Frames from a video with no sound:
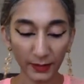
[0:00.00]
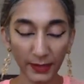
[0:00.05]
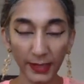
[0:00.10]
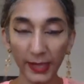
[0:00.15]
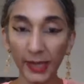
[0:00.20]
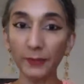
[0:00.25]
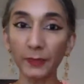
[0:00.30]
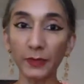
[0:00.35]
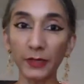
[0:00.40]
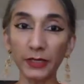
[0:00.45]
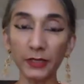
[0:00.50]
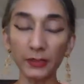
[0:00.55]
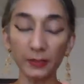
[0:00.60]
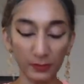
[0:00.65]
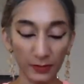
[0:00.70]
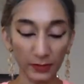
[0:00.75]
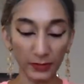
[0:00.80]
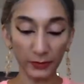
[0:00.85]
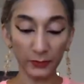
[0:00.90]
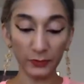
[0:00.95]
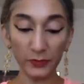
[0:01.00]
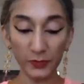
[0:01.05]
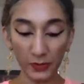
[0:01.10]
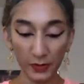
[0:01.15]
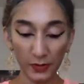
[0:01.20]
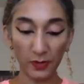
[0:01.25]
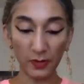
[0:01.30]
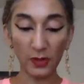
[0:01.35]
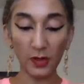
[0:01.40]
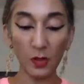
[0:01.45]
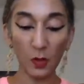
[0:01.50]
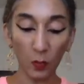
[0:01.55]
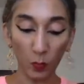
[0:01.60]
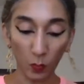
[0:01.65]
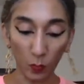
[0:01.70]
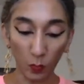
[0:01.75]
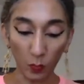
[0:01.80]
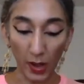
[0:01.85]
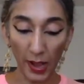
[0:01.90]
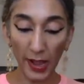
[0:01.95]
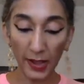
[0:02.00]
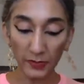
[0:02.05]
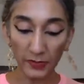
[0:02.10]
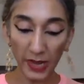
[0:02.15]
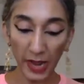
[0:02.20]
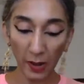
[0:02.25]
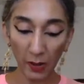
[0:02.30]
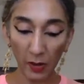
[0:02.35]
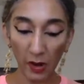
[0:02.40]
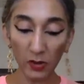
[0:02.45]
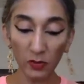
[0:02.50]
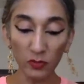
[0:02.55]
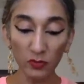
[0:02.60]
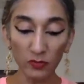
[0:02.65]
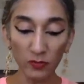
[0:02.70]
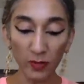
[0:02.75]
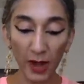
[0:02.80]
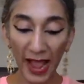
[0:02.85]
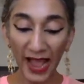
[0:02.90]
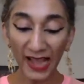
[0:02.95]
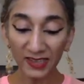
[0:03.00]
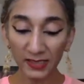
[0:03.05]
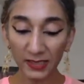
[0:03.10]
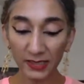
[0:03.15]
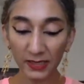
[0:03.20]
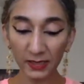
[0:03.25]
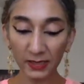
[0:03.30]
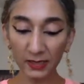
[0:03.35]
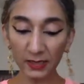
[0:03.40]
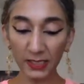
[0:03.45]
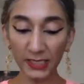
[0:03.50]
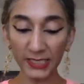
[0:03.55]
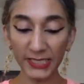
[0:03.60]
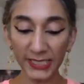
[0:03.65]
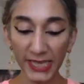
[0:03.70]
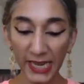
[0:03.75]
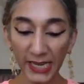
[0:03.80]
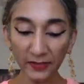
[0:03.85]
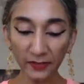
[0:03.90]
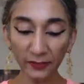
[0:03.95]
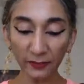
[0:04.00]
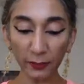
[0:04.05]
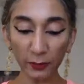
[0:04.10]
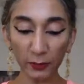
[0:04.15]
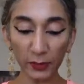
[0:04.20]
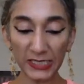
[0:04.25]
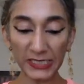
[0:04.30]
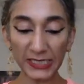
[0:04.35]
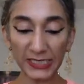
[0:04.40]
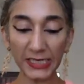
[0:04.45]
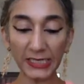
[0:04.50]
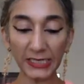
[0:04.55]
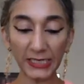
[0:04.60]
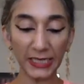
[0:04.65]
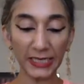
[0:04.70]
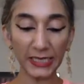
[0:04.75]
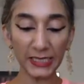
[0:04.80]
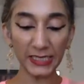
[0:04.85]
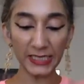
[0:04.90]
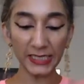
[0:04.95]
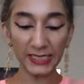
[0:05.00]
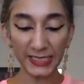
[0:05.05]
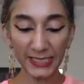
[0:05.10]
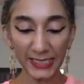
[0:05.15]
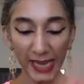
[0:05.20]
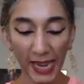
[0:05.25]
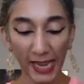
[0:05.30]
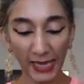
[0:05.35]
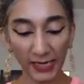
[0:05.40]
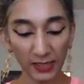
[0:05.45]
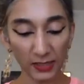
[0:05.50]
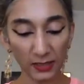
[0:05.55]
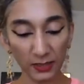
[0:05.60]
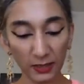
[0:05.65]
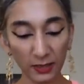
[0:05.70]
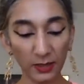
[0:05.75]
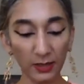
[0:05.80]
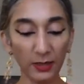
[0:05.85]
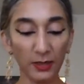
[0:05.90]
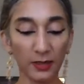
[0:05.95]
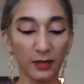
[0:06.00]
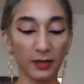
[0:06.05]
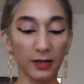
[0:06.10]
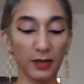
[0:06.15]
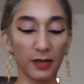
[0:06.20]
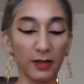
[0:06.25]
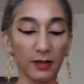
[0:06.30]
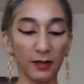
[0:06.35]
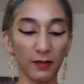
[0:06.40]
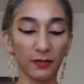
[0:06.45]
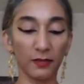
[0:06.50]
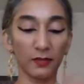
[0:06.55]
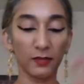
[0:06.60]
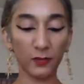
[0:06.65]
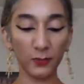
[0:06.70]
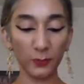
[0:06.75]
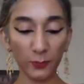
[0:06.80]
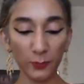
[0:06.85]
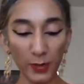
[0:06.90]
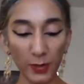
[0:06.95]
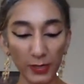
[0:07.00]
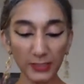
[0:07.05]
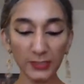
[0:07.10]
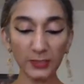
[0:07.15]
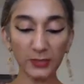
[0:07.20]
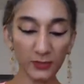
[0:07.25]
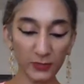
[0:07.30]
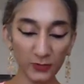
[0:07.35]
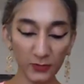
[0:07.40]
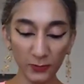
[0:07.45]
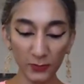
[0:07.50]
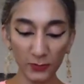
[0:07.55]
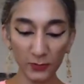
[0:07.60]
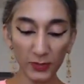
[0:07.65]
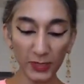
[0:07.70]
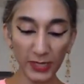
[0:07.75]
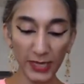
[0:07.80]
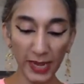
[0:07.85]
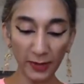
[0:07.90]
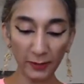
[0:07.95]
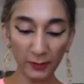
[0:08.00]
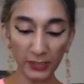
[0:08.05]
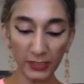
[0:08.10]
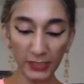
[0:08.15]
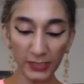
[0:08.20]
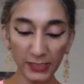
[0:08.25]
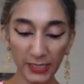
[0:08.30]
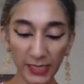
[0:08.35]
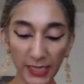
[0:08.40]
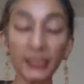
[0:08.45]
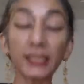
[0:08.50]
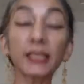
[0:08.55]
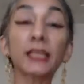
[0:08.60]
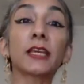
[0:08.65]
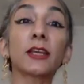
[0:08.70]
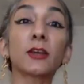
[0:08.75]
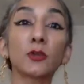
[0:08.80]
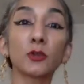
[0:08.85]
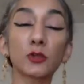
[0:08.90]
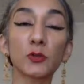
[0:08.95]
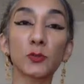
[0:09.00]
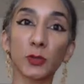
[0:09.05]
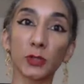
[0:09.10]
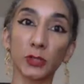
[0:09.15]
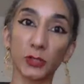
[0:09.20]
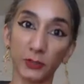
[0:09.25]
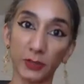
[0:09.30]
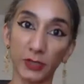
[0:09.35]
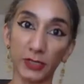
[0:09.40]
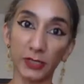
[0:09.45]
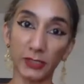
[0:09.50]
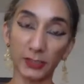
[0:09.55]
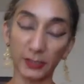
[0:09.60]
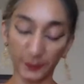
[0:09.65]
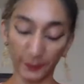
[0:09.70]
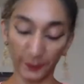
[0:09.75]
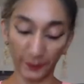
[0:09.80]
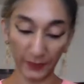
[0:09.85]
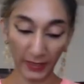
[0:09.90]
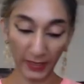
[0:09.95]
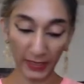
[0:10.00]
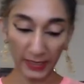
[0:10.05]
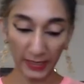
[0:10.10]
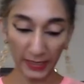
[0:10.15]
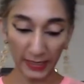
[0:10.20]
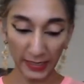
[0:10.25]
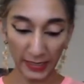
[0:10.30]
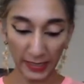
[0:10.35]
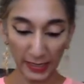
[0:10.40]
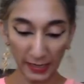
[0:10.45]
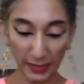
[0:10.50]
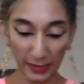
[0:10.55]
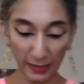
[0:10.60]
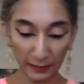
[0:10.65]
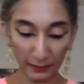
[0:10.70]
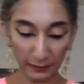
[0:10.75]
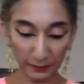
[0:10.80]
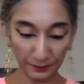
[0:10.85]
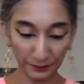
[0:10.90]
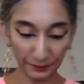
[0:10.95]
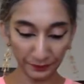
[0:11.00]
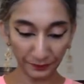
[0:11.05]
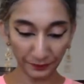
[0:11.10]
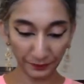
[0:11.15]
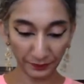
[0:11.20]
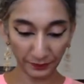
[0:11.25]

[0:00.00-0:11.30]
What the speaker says: Hamlet goes, "How now, a rat? Dead for a decade? Dead!" Thrusts through the arras and kills Polonius. Of